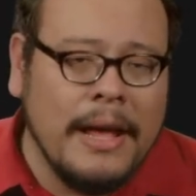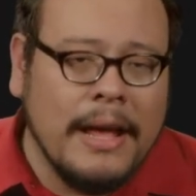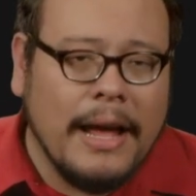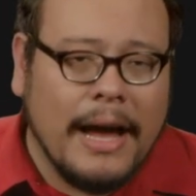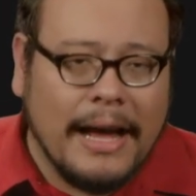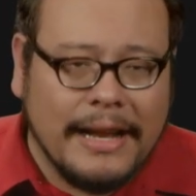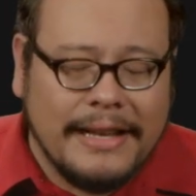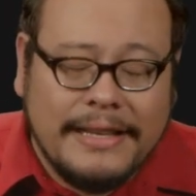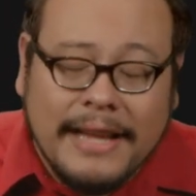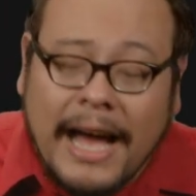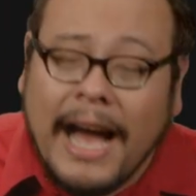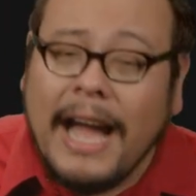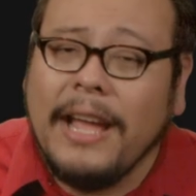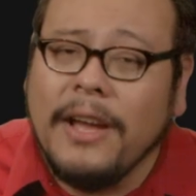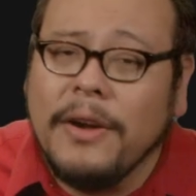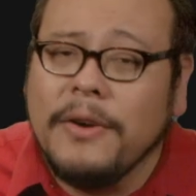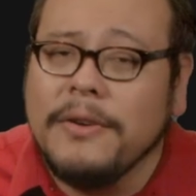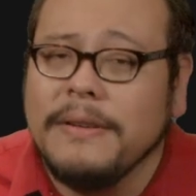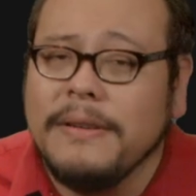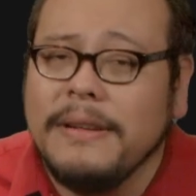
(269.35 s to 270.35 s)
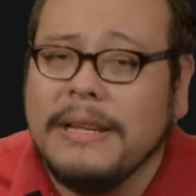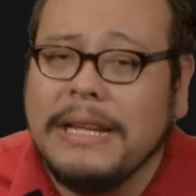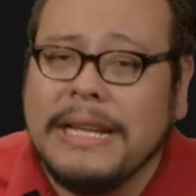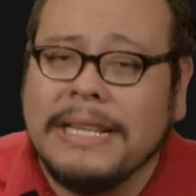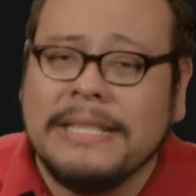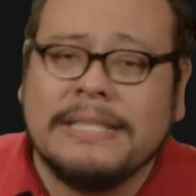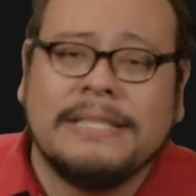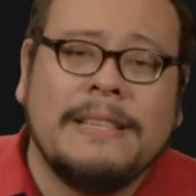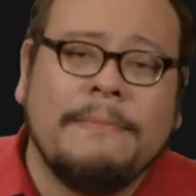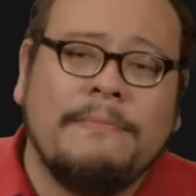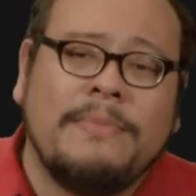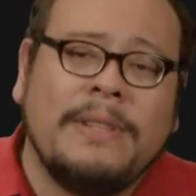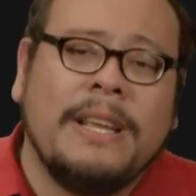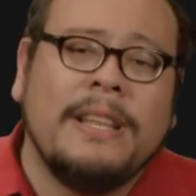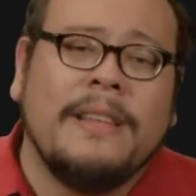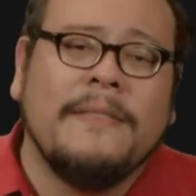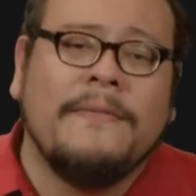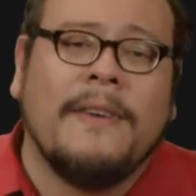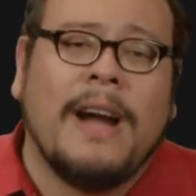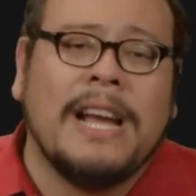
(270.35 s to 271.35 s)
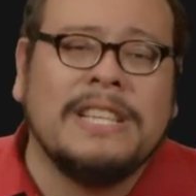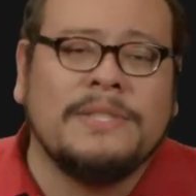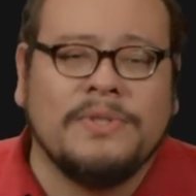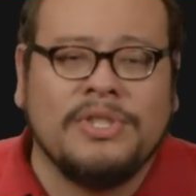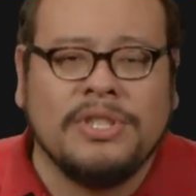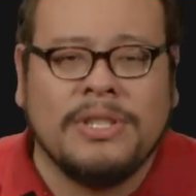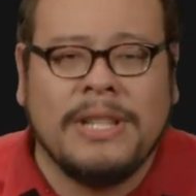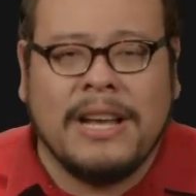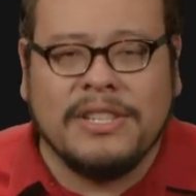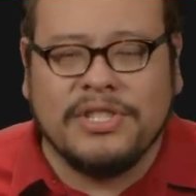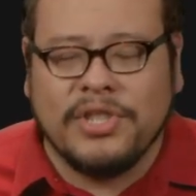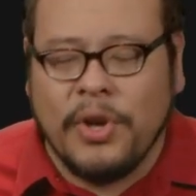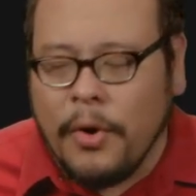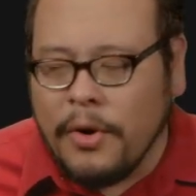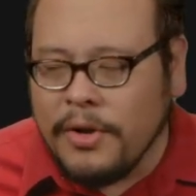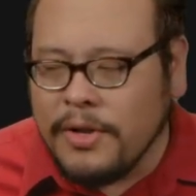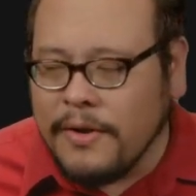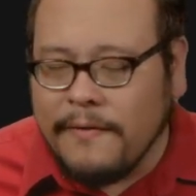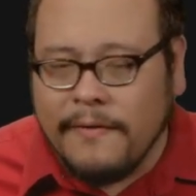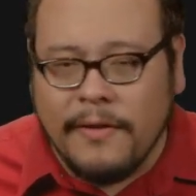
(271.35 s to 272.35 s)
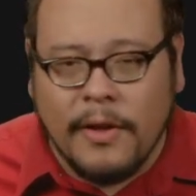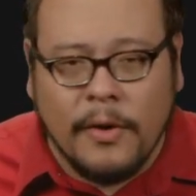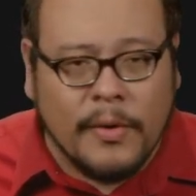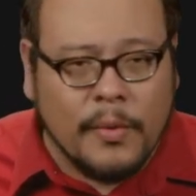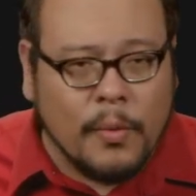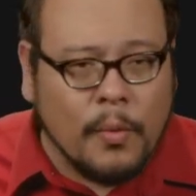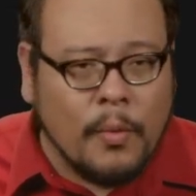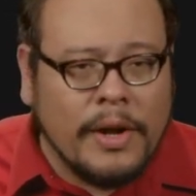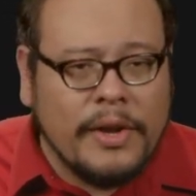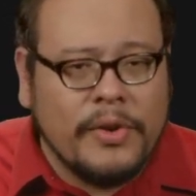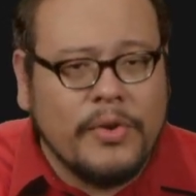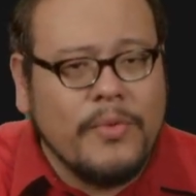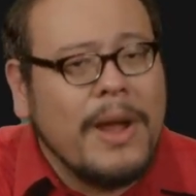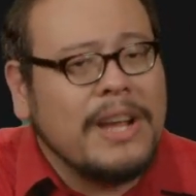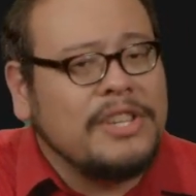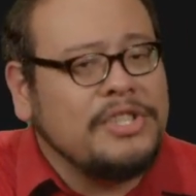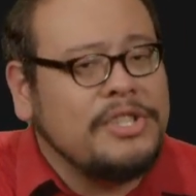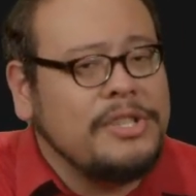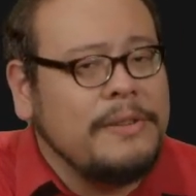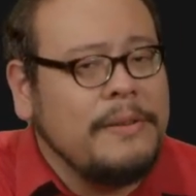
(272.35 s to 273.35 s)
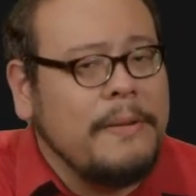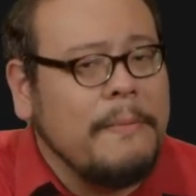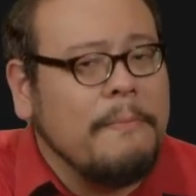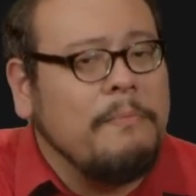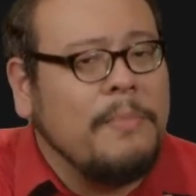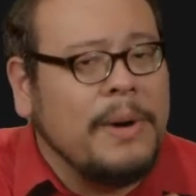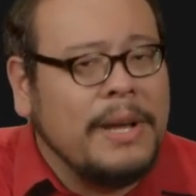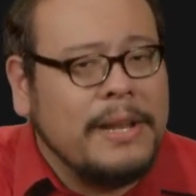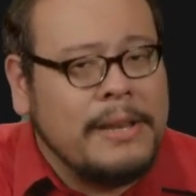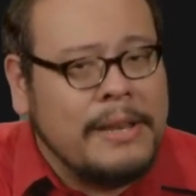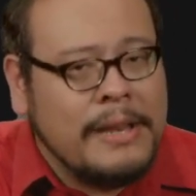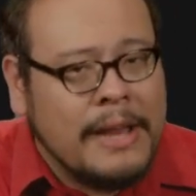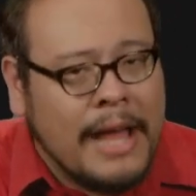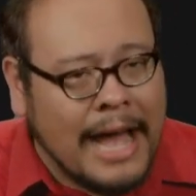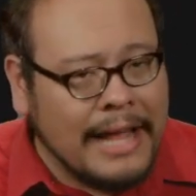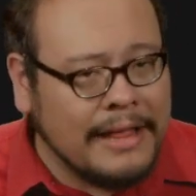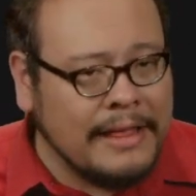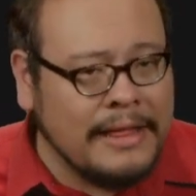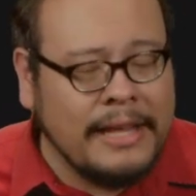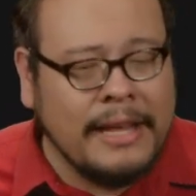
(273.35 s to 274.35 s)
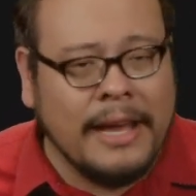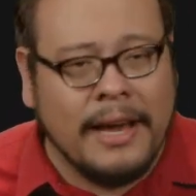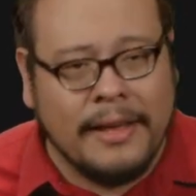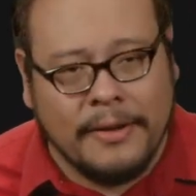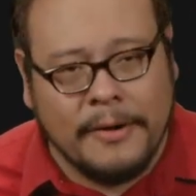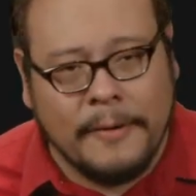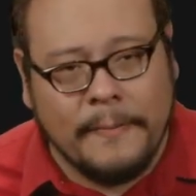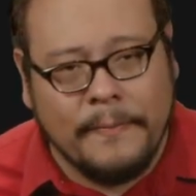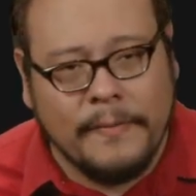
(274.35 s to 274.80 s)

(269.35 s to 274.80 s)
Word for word: A diode is simply a device which allows current to flow in one direction but not the other.